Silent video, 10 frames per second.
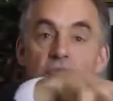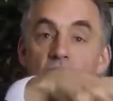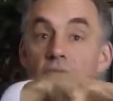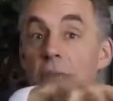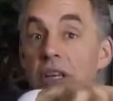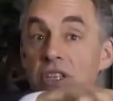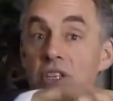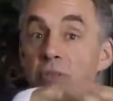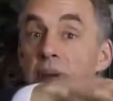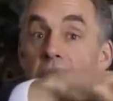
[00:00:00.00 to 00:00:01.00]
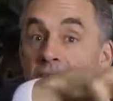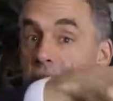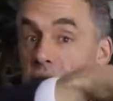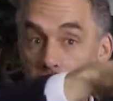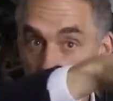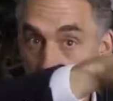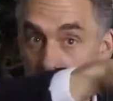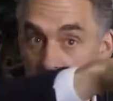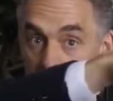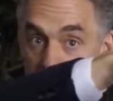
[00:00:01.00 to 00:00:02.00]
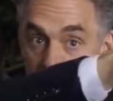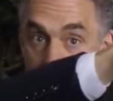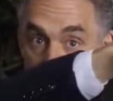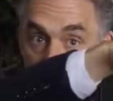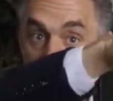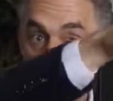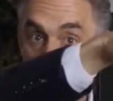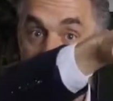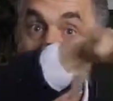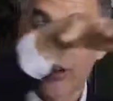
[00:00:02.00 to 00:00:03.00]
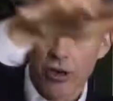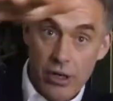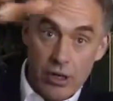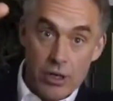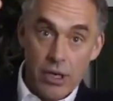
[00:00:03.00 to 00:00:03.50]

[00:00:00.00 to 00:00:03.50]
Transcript: describe as a spirit, right? It's that pattern.